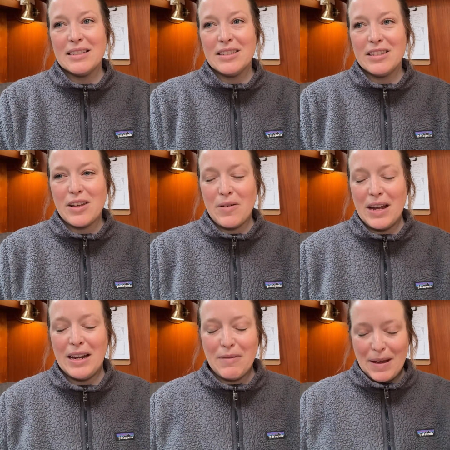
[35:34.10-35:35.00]
So
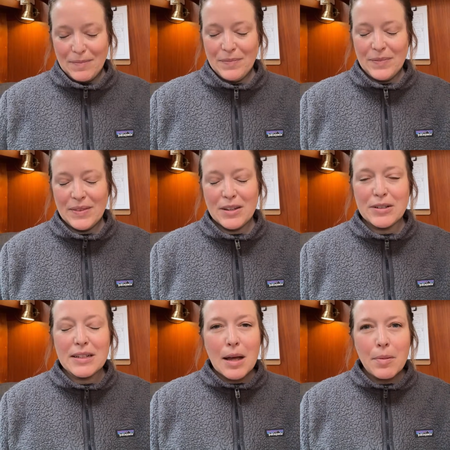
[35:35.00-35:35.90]
anyway,
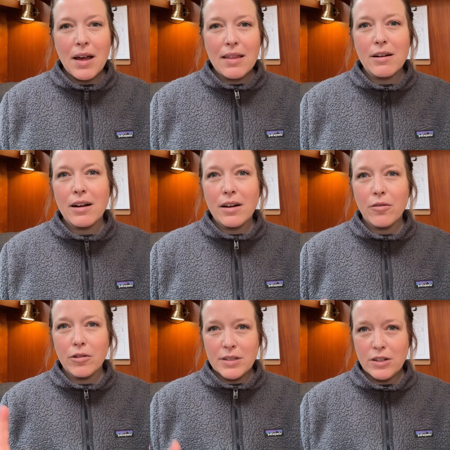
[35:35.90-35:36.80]
there's a couple other
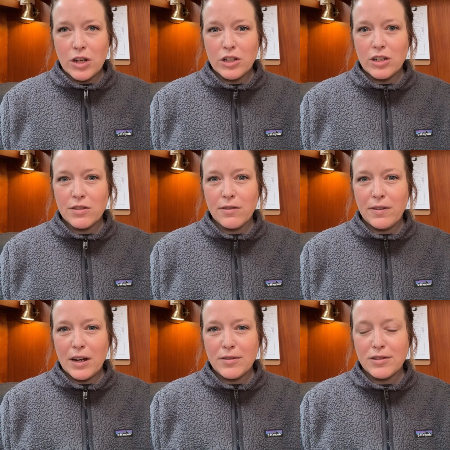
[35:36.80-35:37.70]
suggestions for
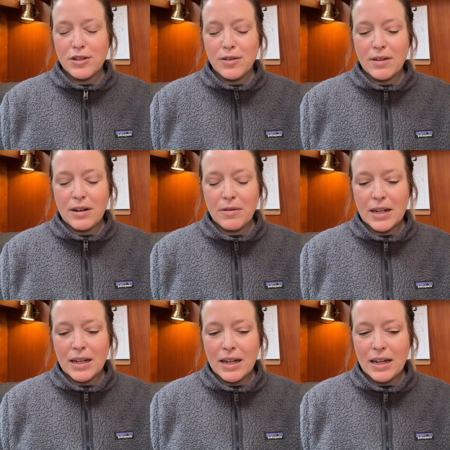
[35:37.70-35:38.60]
videos too that I want
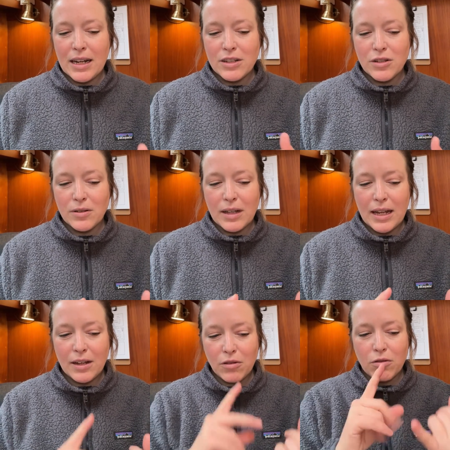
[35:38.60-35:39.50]
to get into,
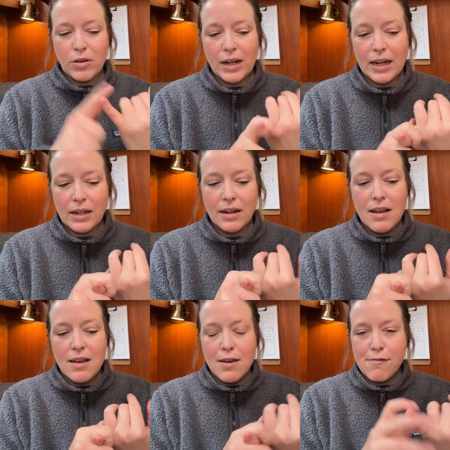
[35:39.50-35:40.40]
like creating
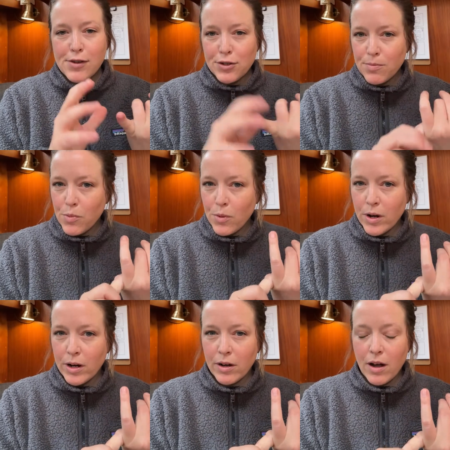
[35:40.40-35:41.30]
vision
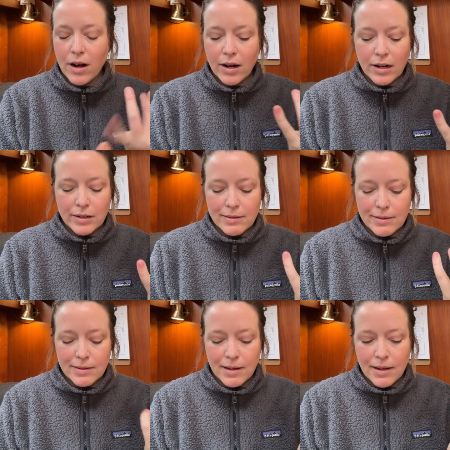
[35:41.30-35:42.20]
board
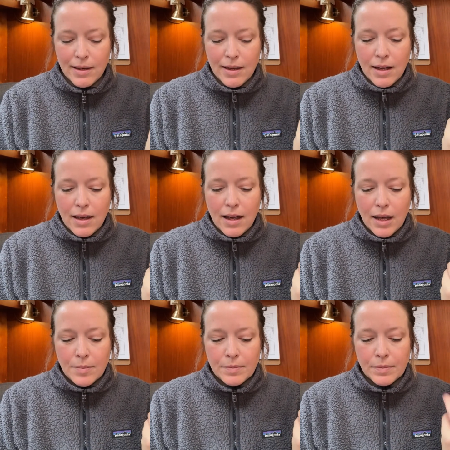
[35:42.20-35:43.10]
cards.
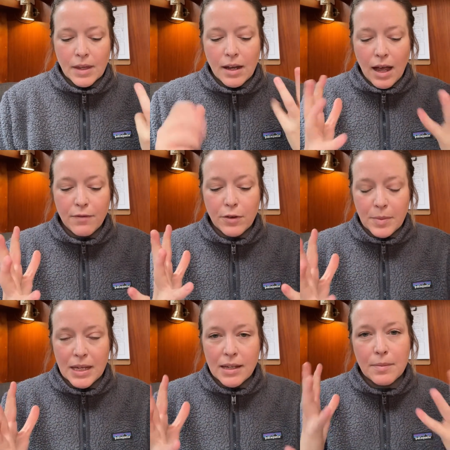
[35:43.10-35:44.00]
For
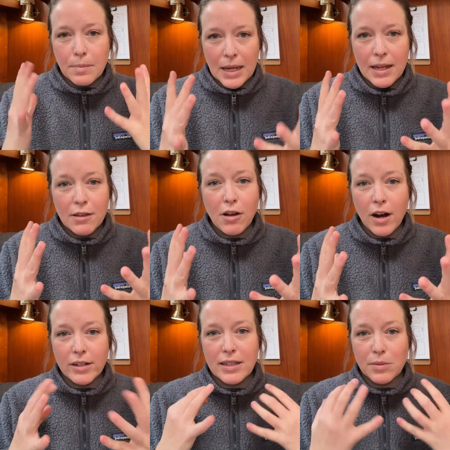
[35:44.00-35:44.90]
me, making the
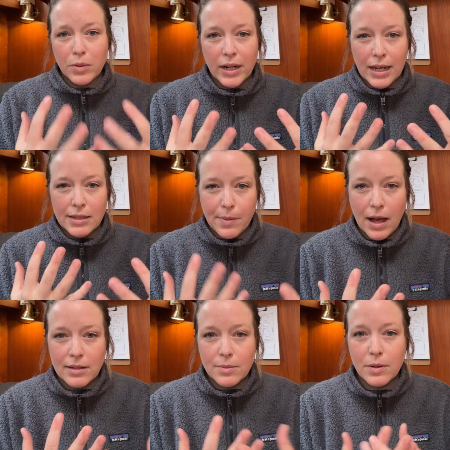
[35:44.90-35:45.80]
cards as pretty as
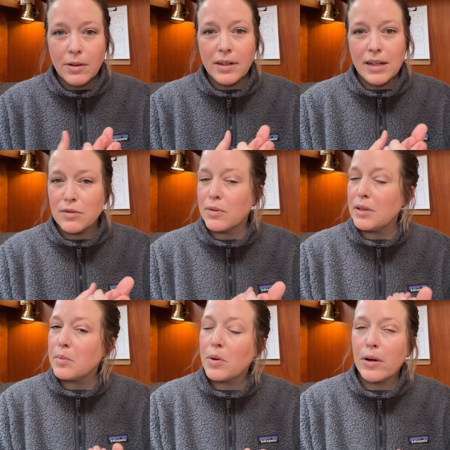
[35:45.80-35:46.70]
possible is
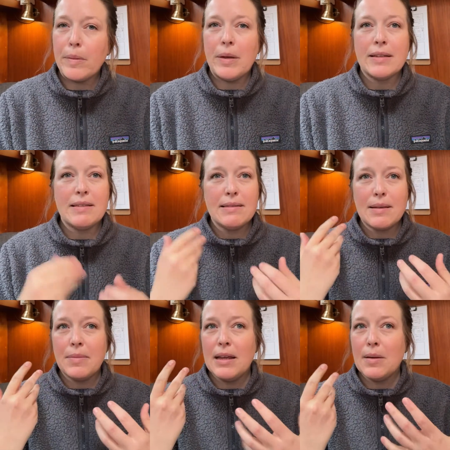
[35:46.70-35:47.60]
really important because it's
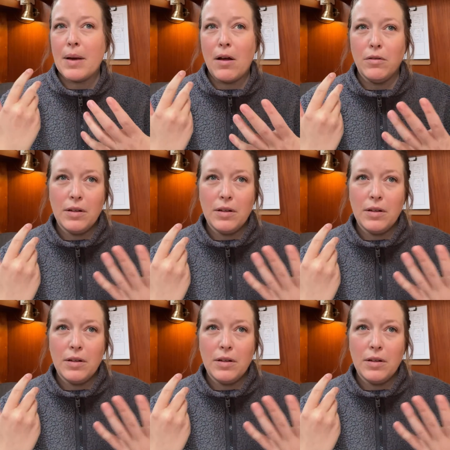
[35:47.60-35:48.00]
something about